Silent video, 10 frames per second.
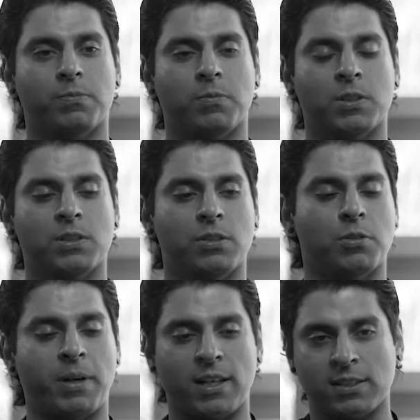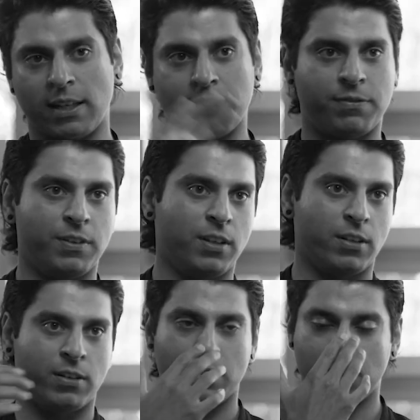Once you go past that
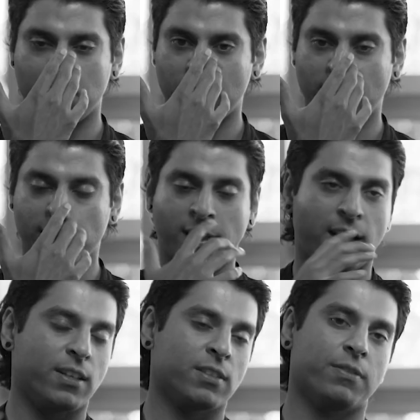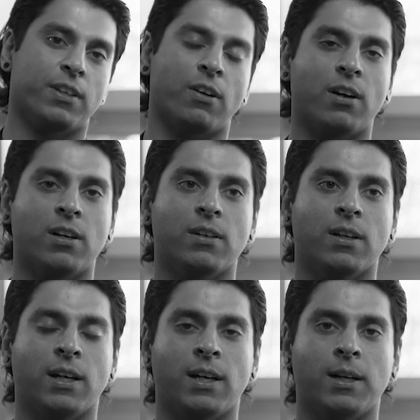fear and you do it out of the kindness of your heart,
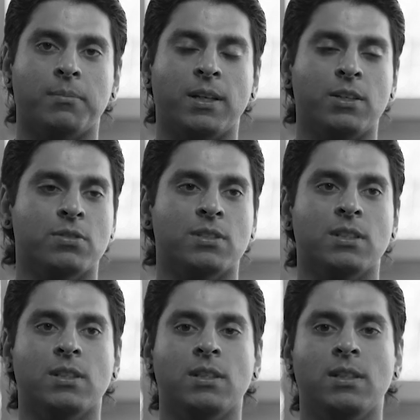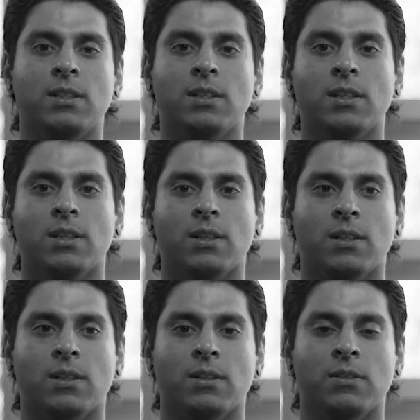and you see
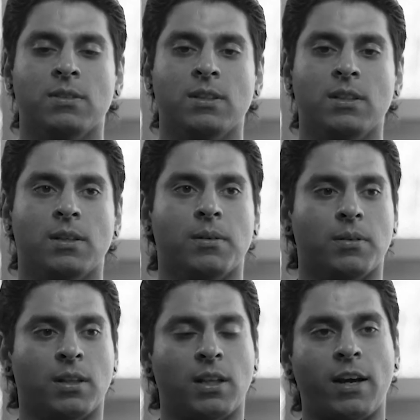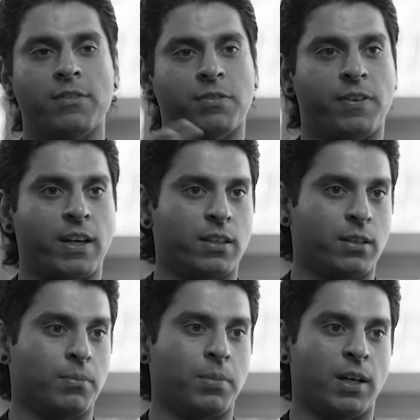the lives
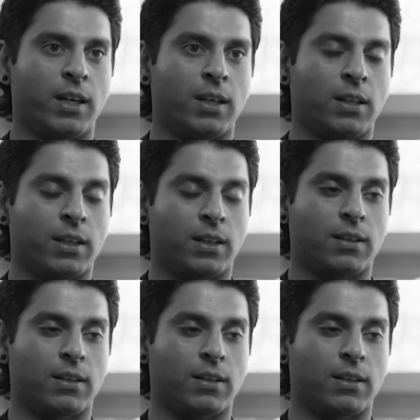affected by it, like